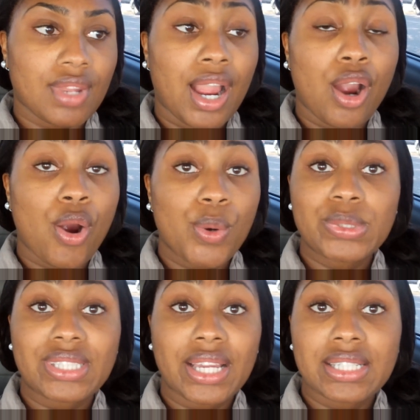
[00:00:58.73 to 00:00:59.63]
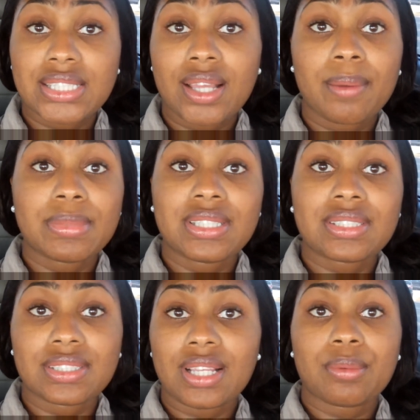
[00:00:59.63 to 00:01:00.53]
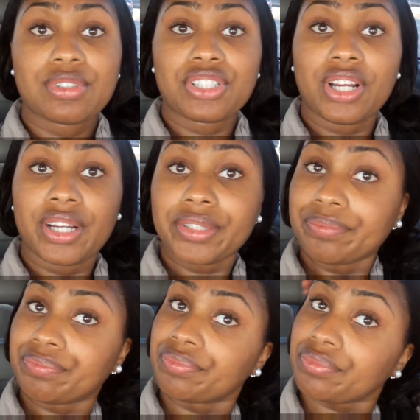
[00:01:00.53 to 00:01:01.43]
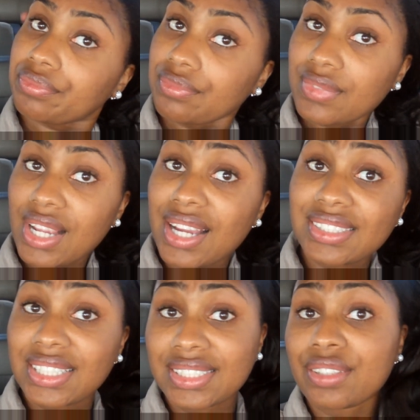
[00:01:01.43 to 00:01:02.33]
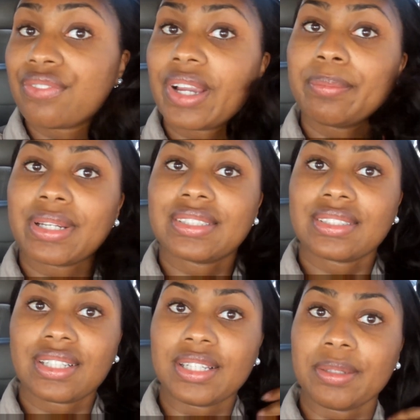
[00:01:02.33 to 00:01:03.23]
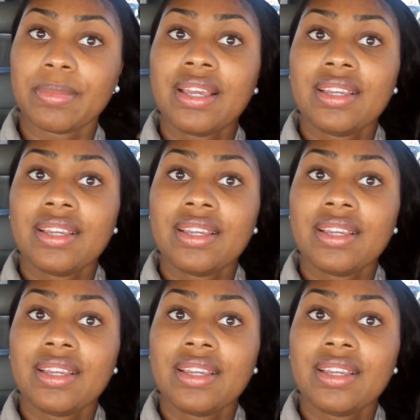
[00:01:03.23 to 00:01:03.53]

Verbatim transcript: I always had insomnia since I was young. I tend to fight my sleep.